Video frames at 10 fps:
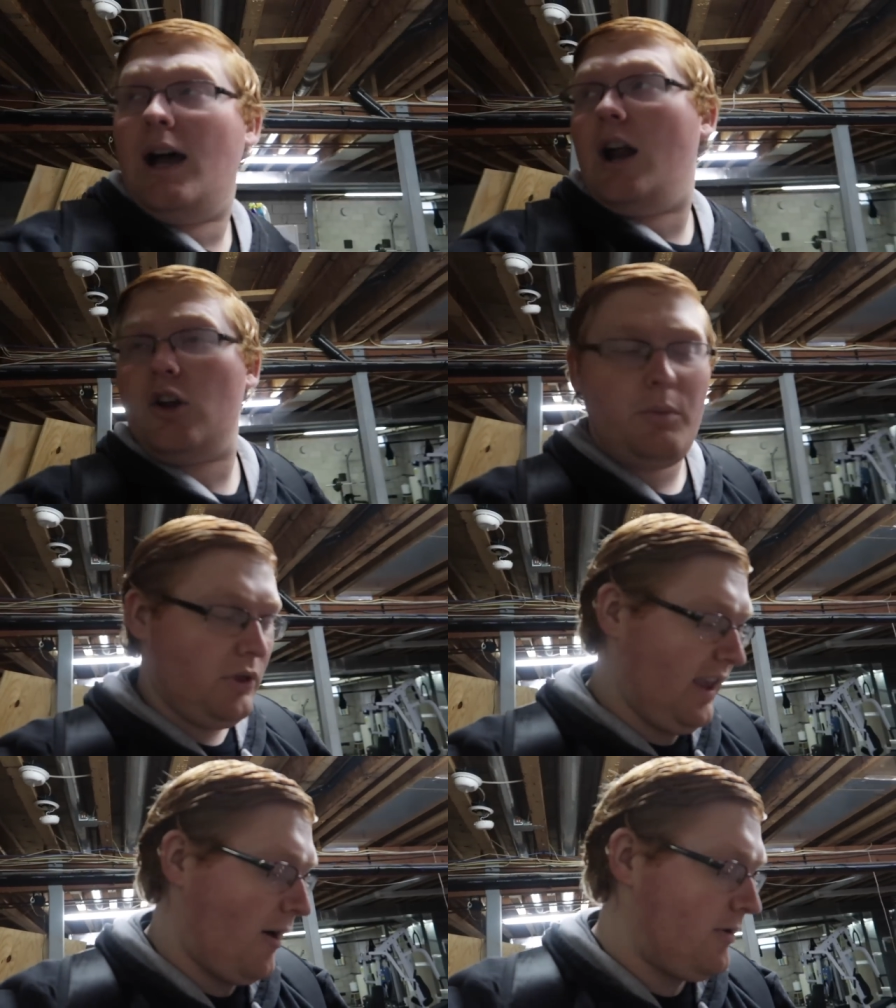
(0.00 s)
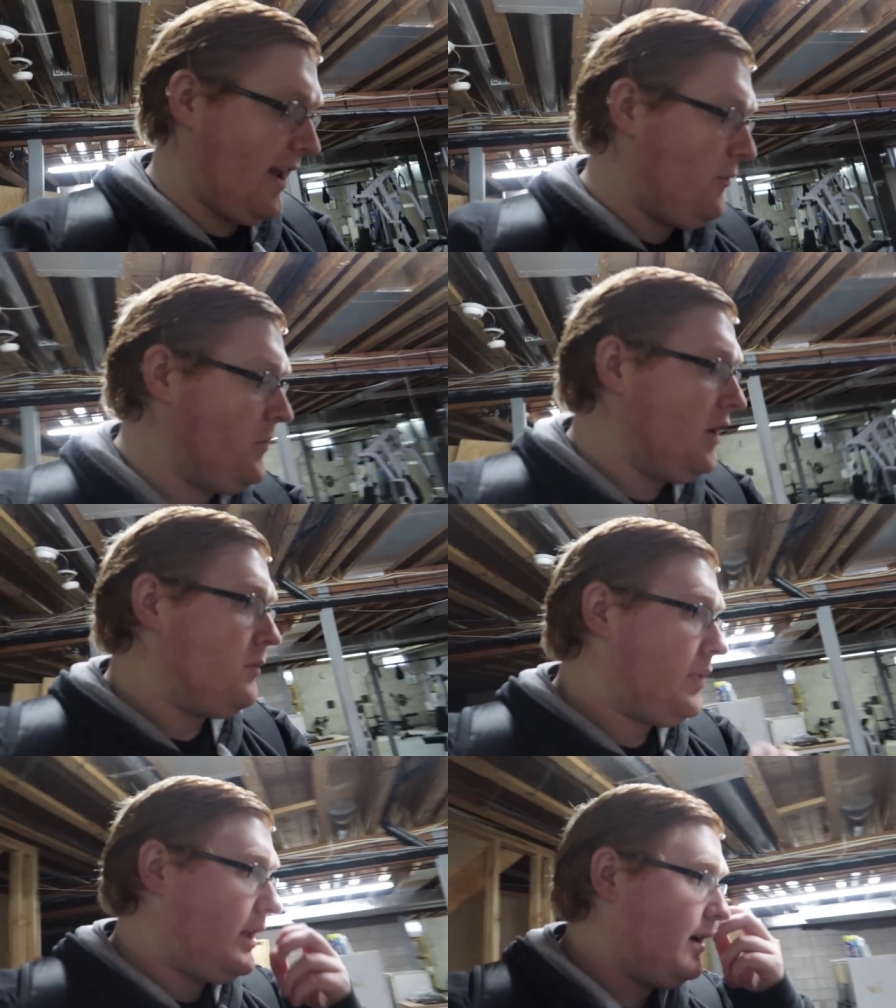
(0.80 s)
I'm gonna go put the camera down
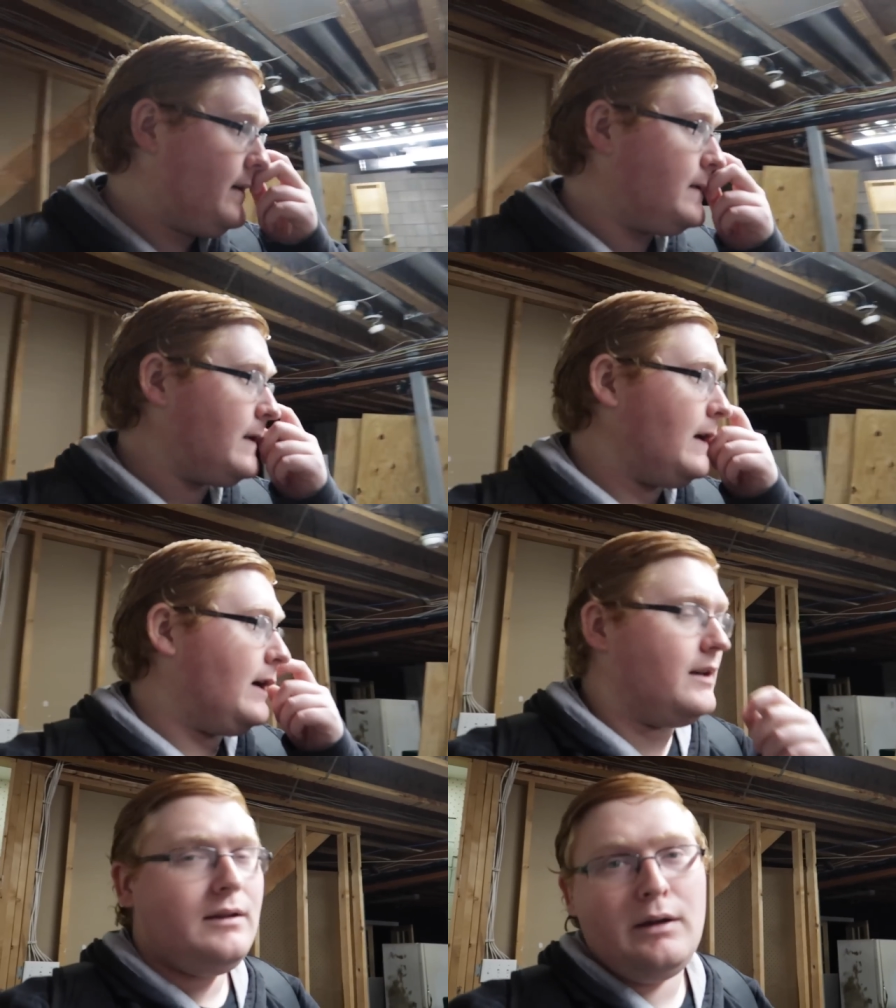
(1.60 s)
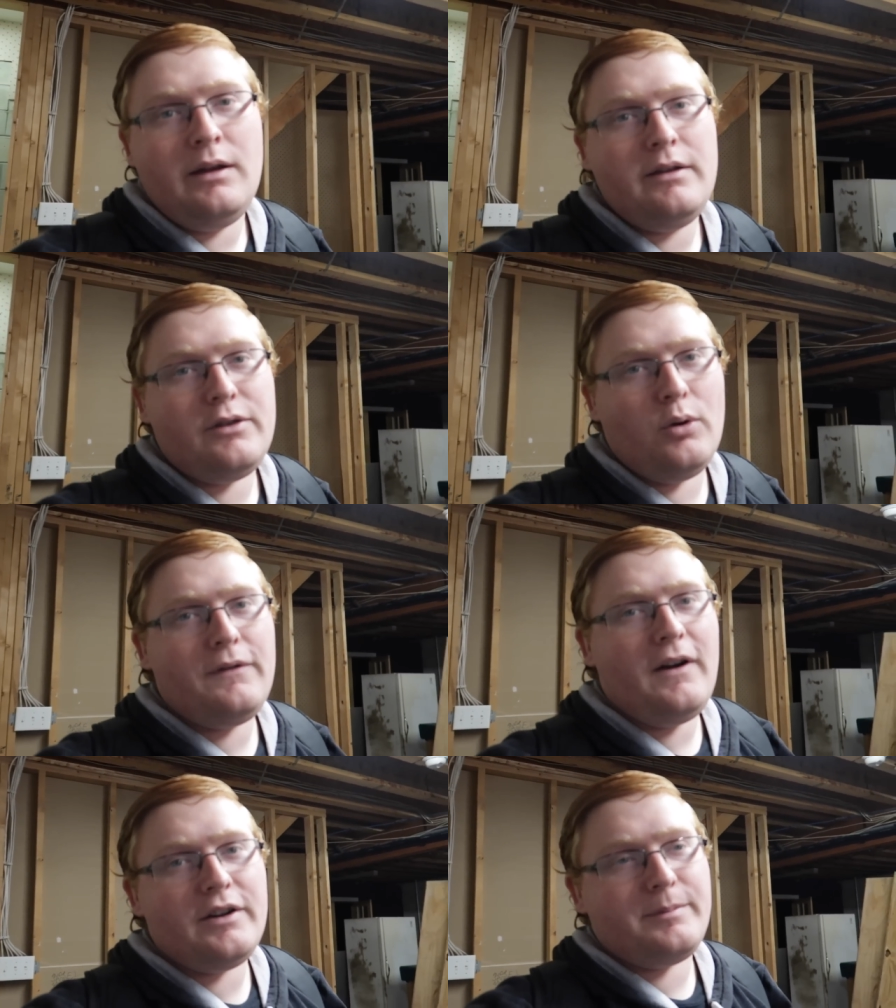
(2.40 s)
because uh,
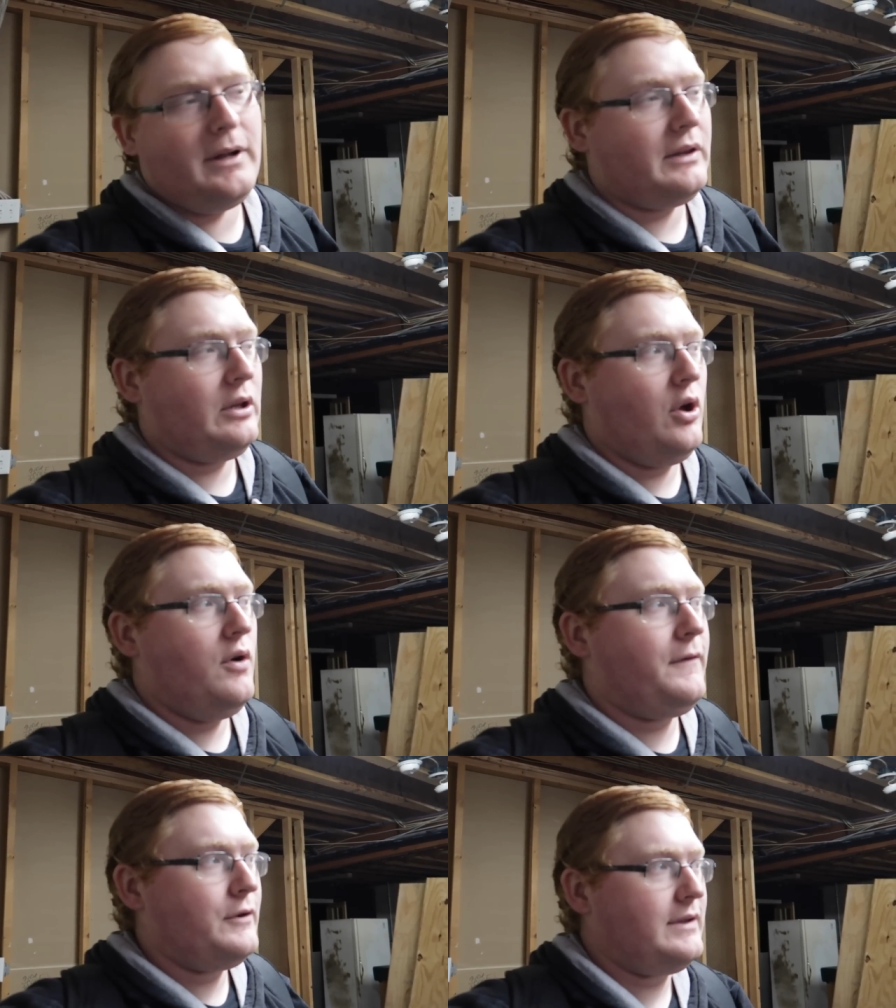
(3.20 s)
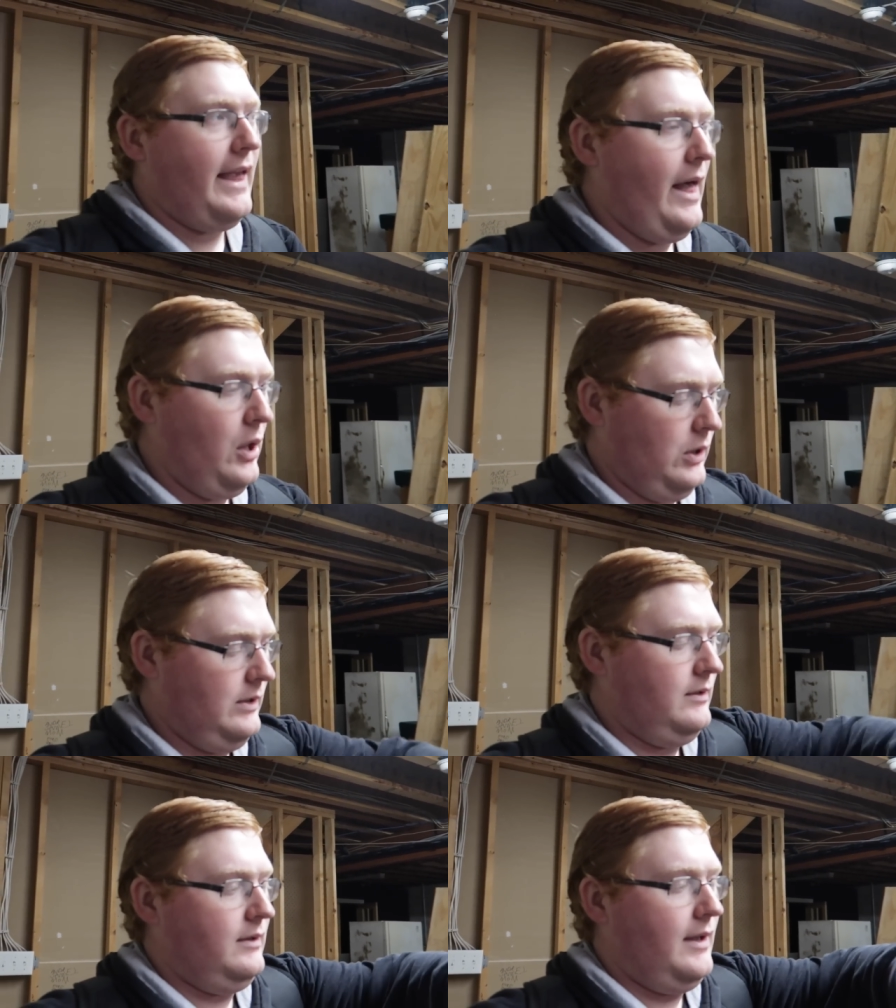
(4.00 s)
Storyfire is about to go for sale.